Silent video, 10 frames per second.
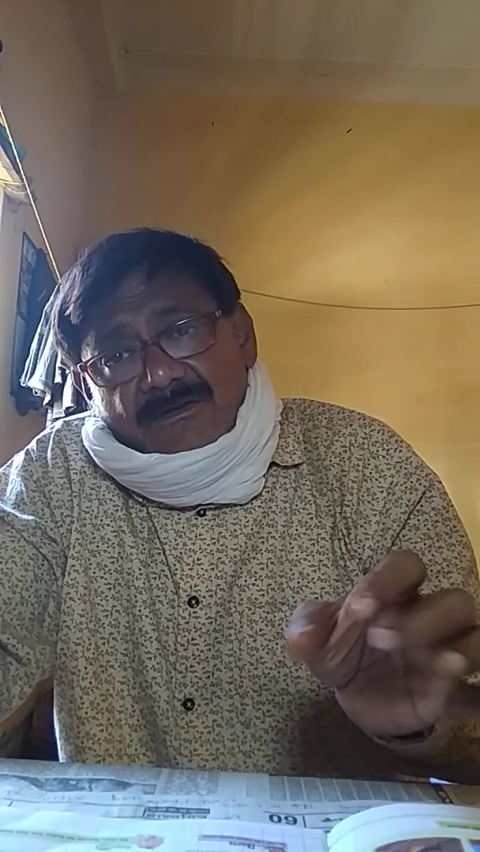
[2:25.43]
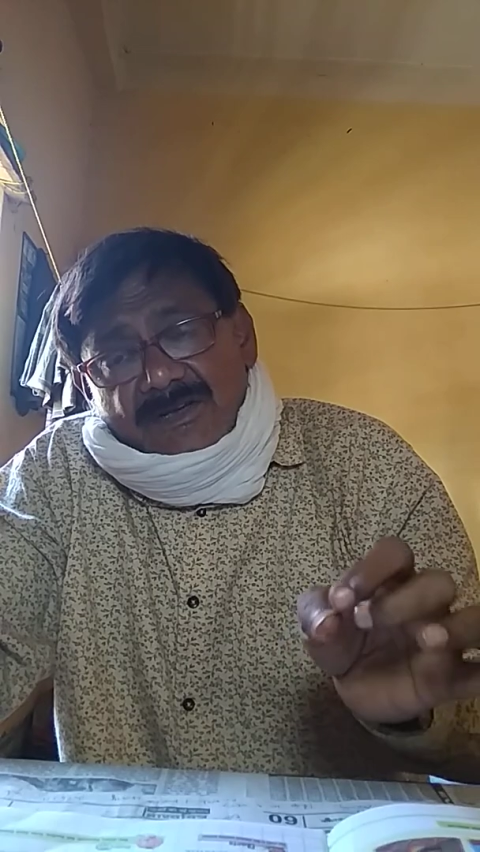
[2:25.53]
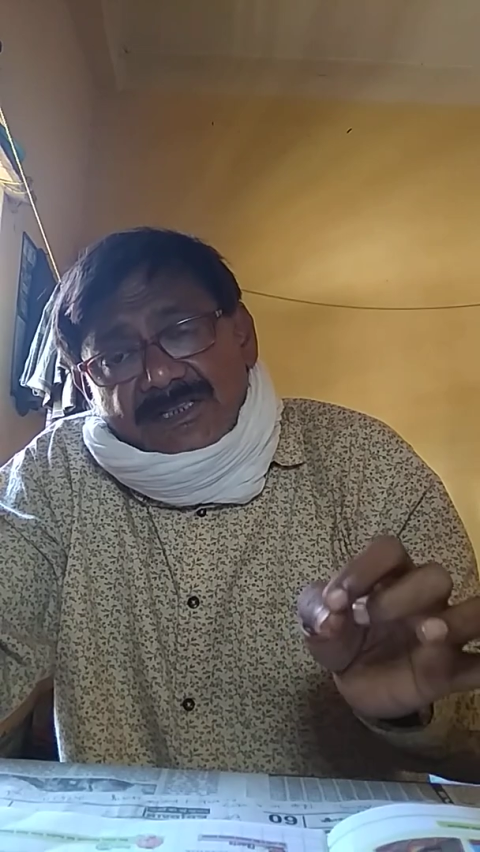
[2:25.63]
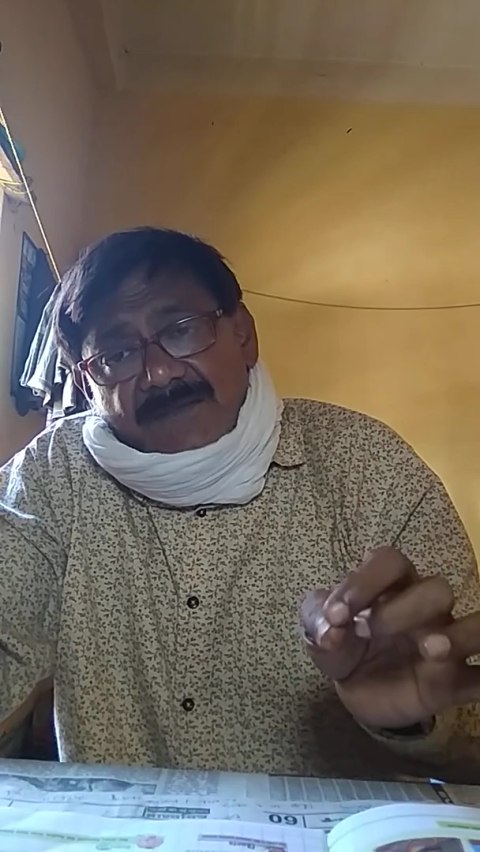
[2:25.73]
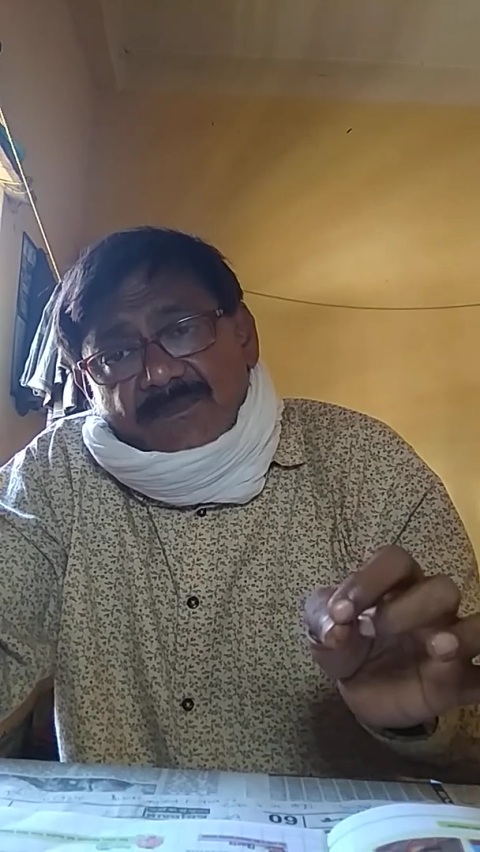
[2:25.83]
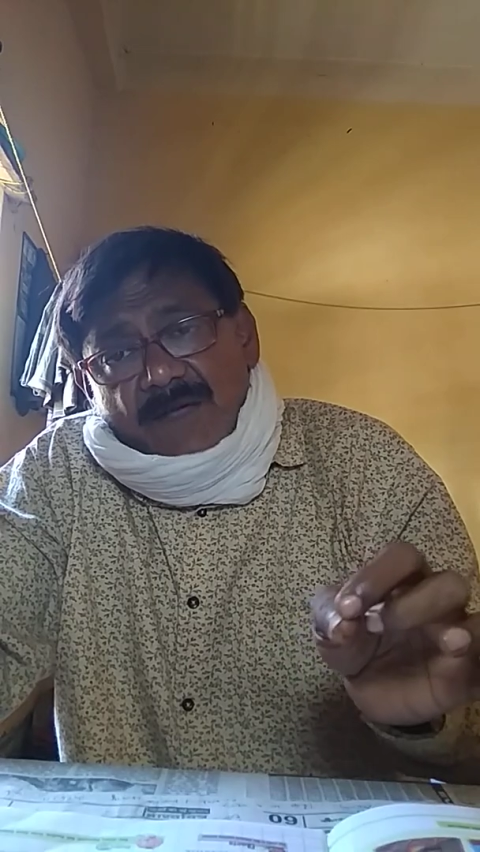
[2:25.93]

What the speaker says: concept